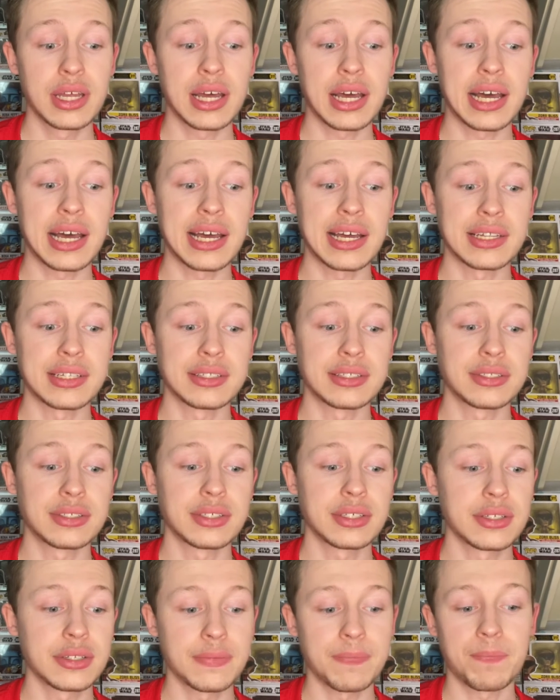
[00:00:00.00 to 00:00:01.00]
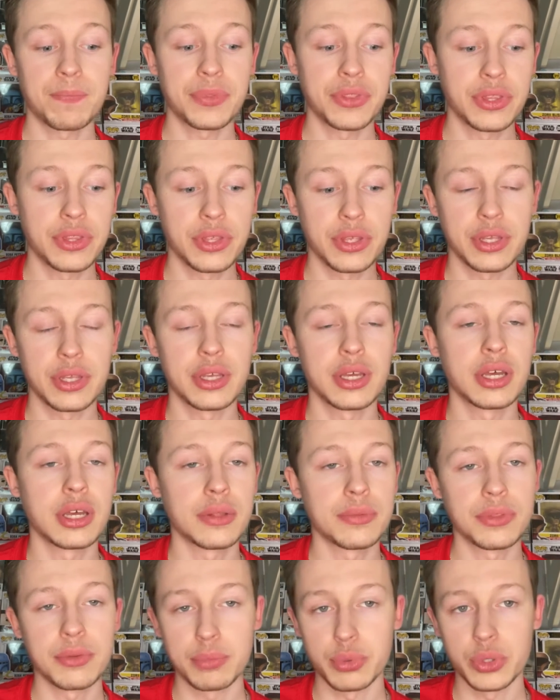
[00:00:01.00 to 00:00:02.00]
And the
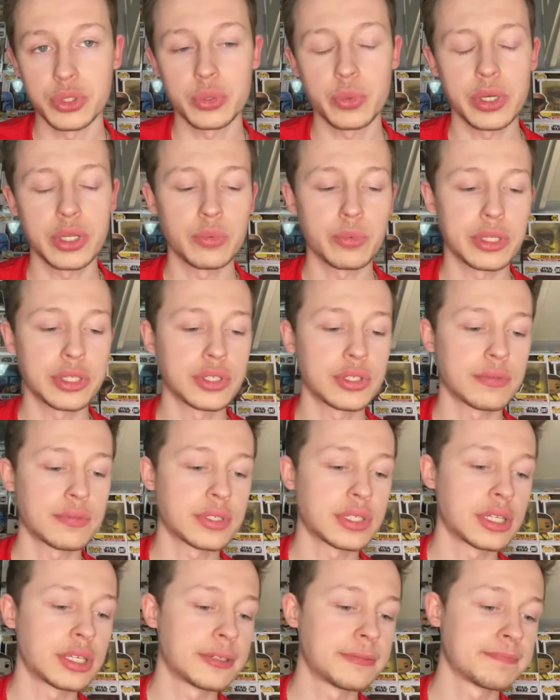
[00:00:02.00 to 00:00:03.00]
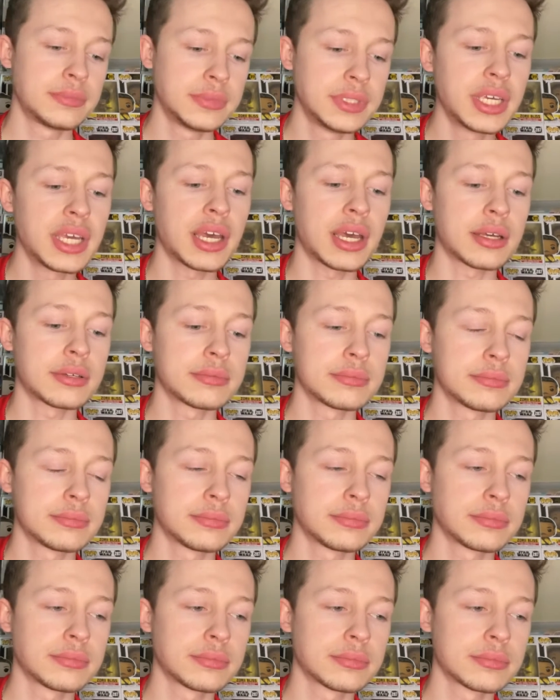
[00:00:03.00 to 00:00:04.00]
boy twin wins, obviously. Yeah,
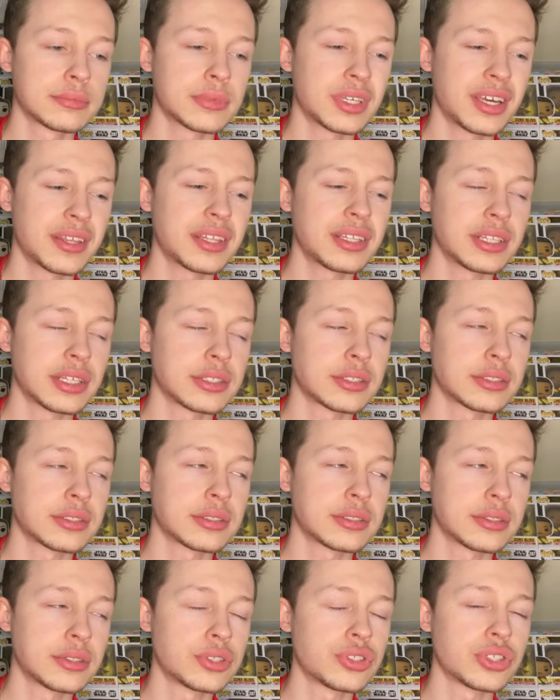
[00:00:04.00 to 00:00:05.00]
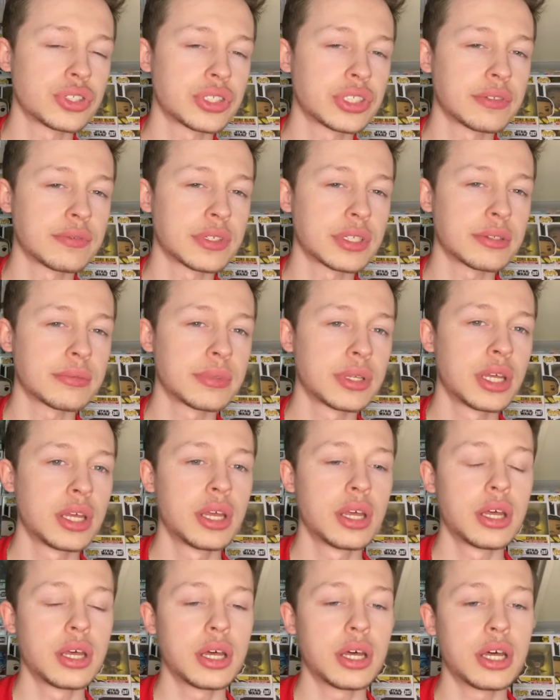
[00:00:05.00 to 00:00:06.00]
I think that's the gist of it.
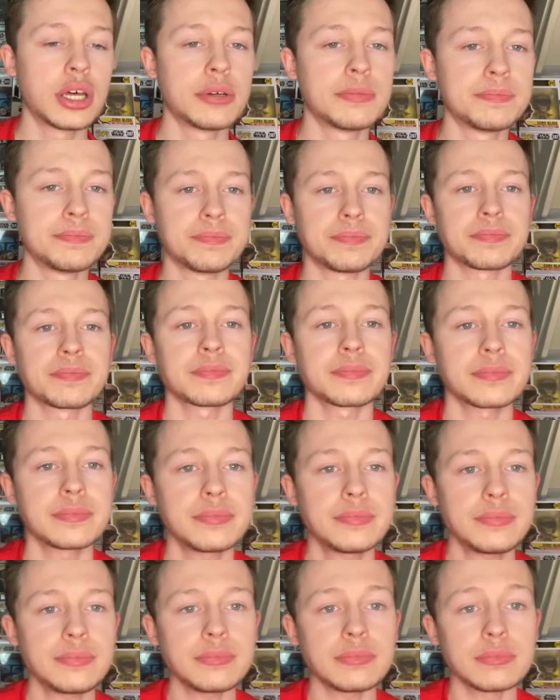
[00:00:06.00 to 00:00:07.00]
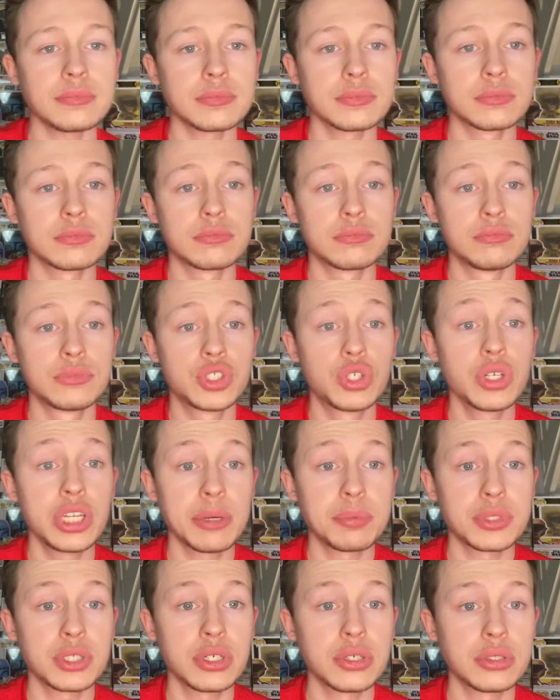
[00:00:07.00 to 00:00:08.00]
It's a good
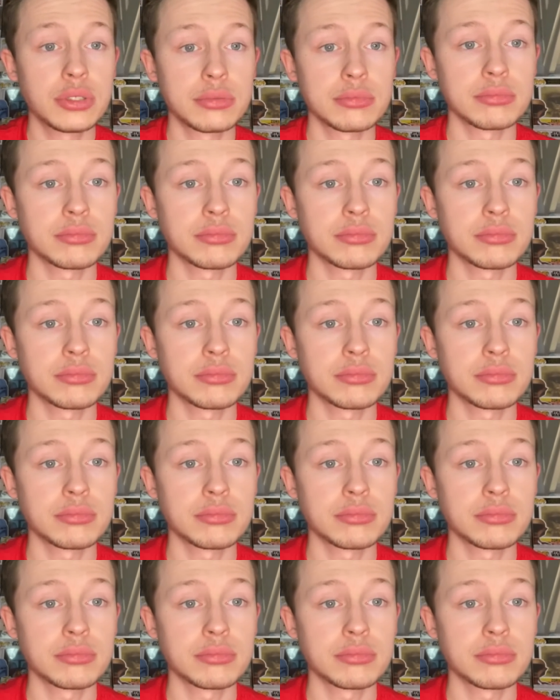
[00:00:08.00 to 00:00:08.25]
episode.